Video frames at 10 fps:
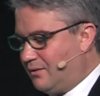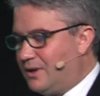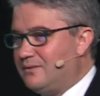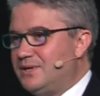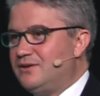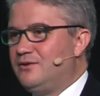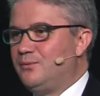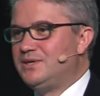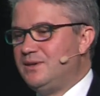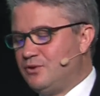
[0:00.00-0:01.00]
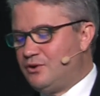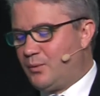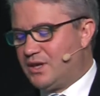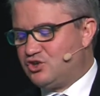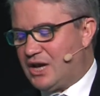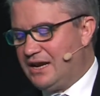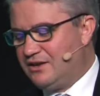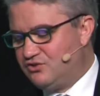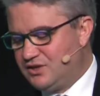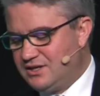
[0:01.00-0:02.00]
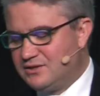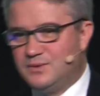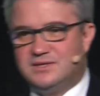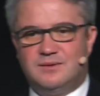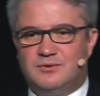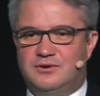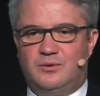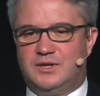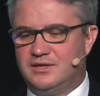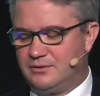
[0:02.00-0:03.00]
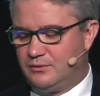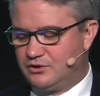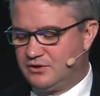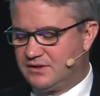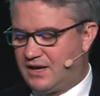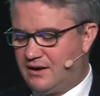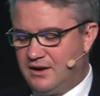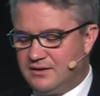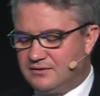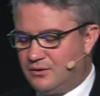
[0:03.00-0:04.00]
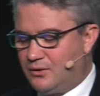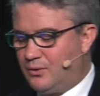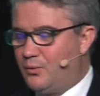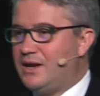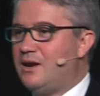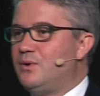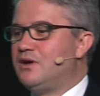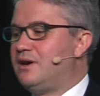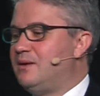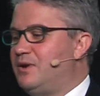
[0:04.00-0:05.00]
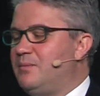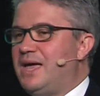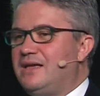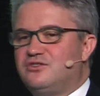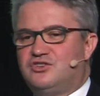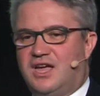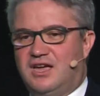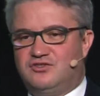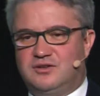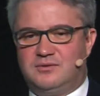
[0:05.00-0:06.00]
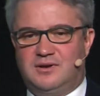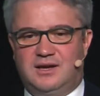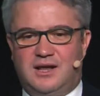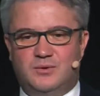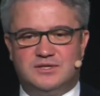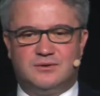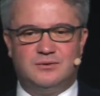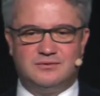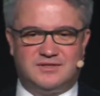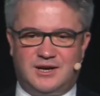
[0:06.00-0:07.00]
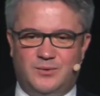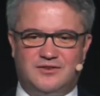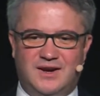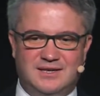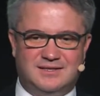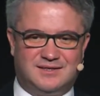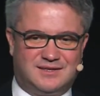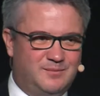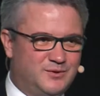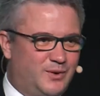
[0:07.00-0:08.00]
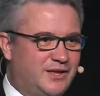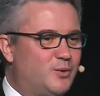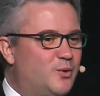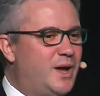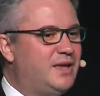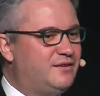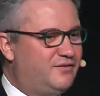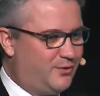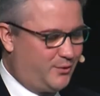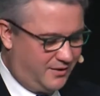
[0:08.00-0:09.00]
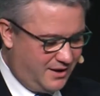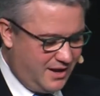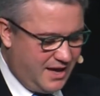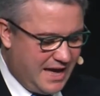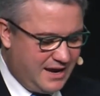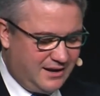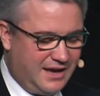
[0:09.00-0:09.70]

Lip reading: we seem to know what the challenge is, we seem to know what the solutions are, so when are we going to implement change in our schools, in our training systems? What are we waiting for? And